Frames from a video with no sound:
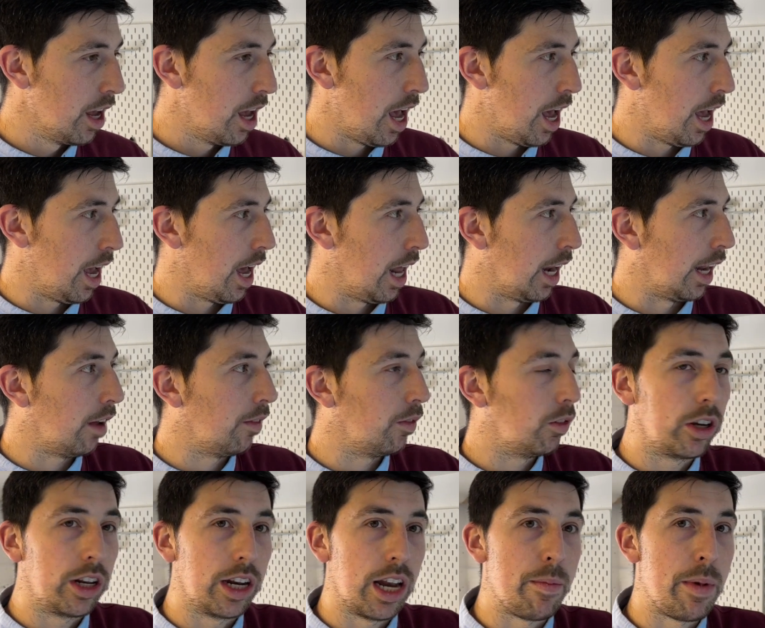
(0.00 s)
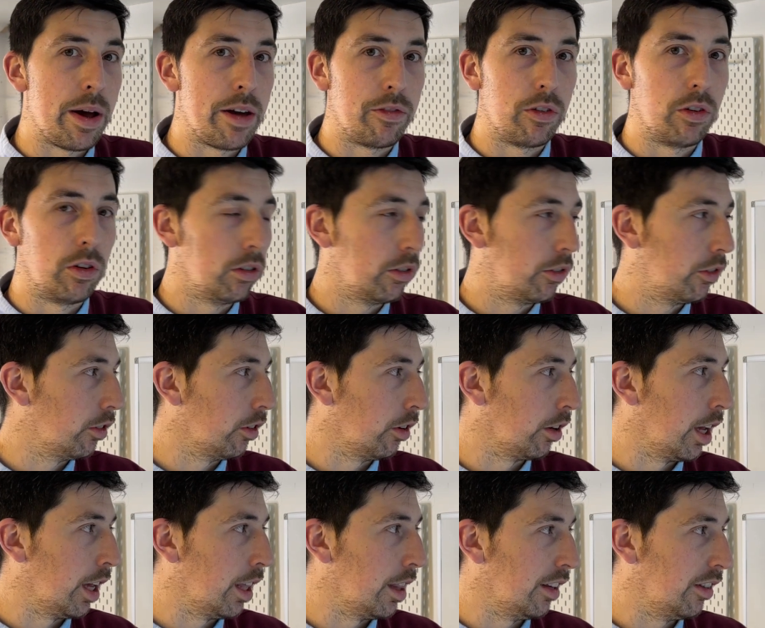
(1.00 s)
I love looking at my faults.
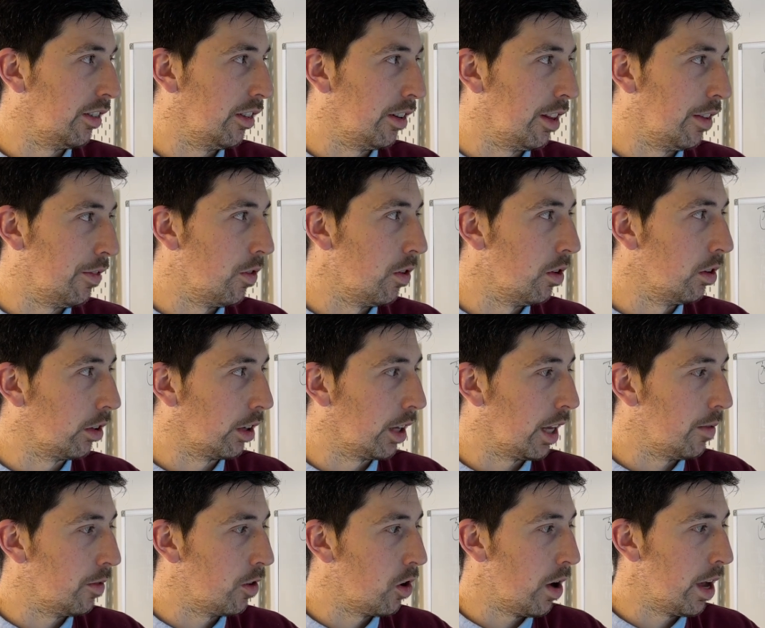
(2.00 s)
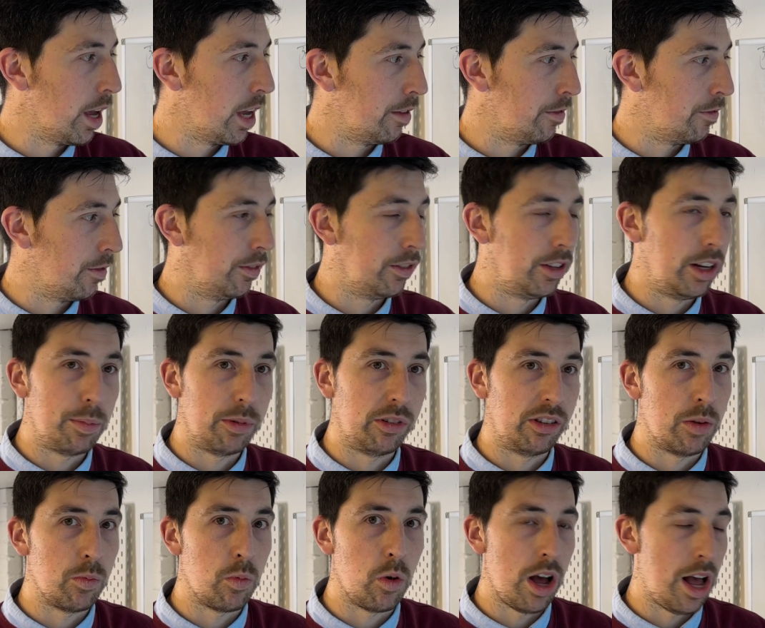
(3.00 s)
Okay, this is the fault. Okay, we've got 8 and
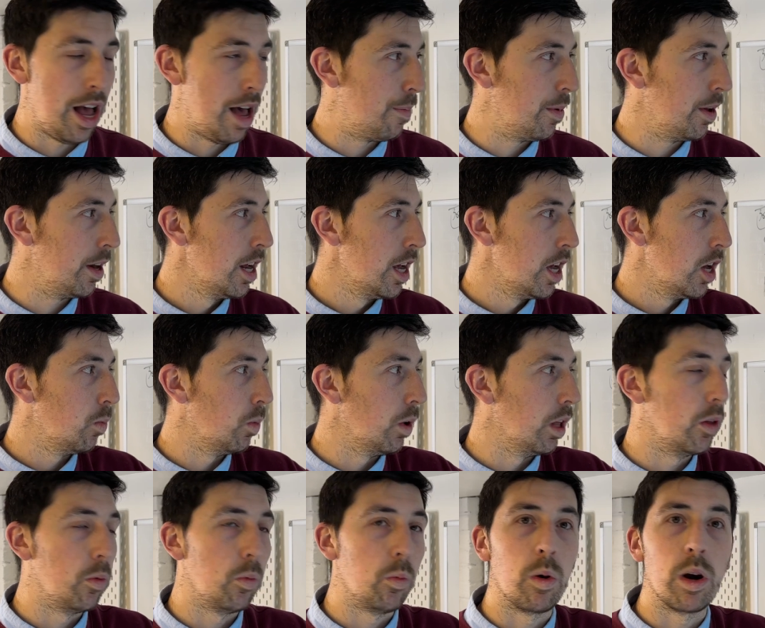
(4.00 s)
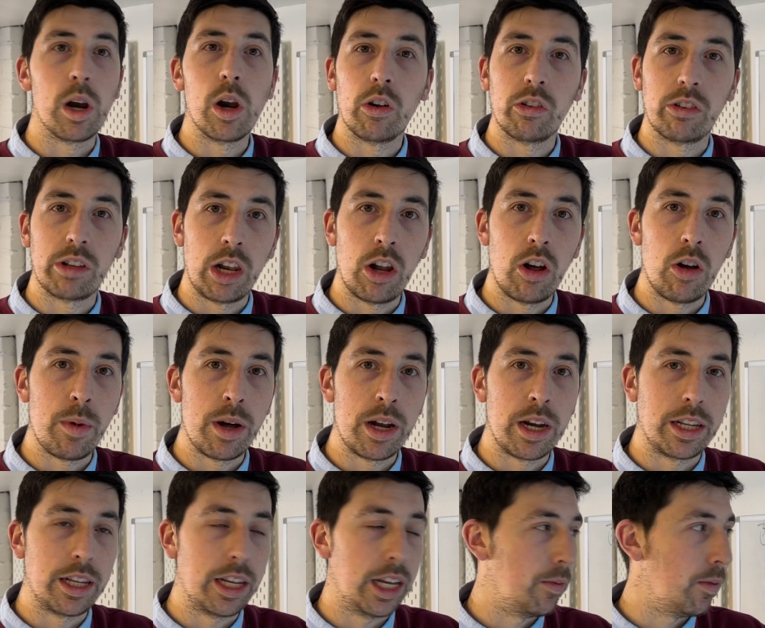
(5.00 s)
15%. What happened? Well, we lost a lot of
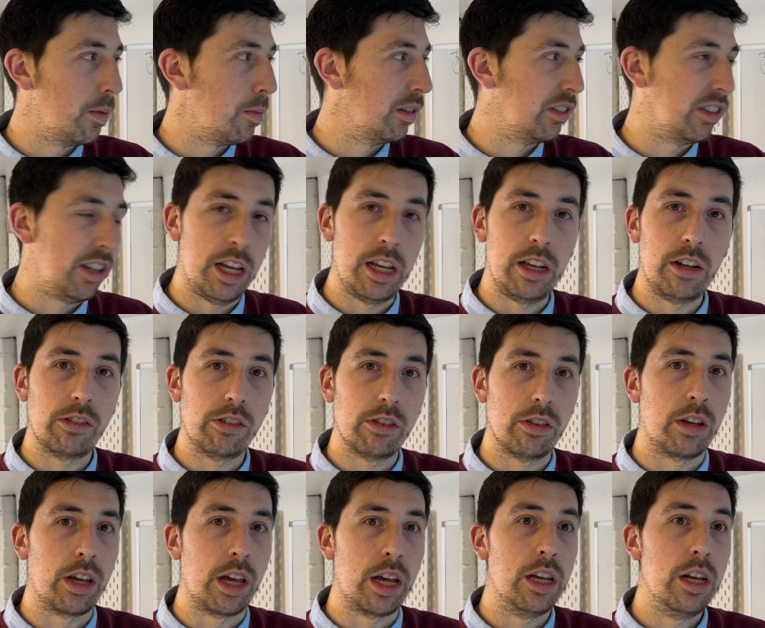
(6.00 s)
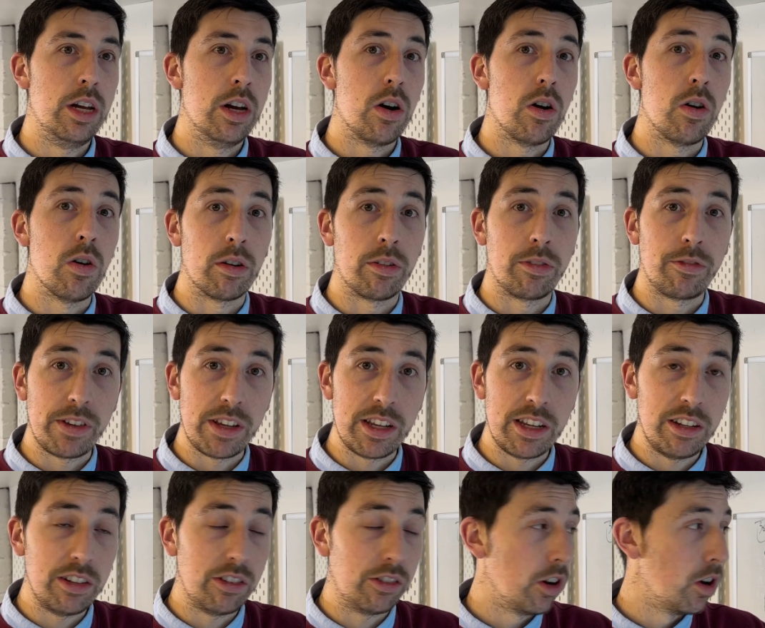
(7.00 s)
money here by mistakes, okay, or
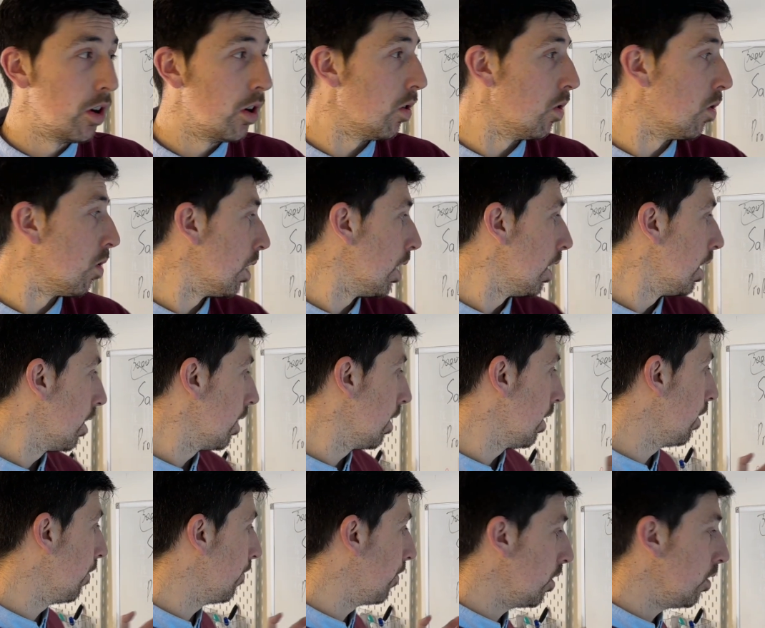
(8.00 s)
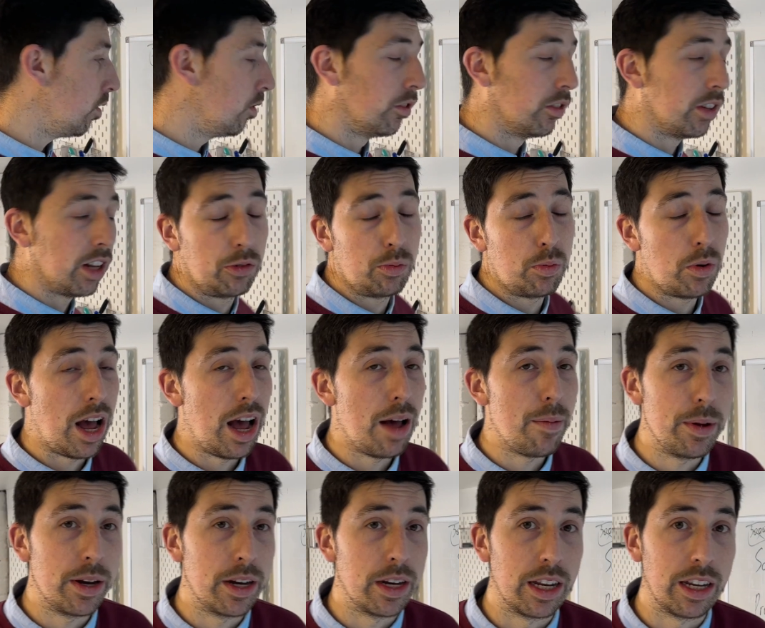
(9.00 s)
fees, or the reviews. That's what
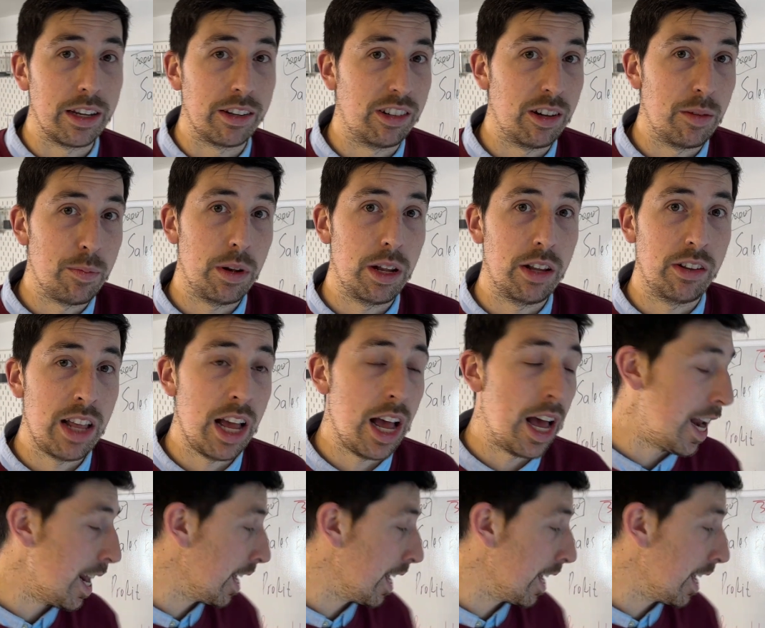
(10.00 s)
happened. It's simple as that. And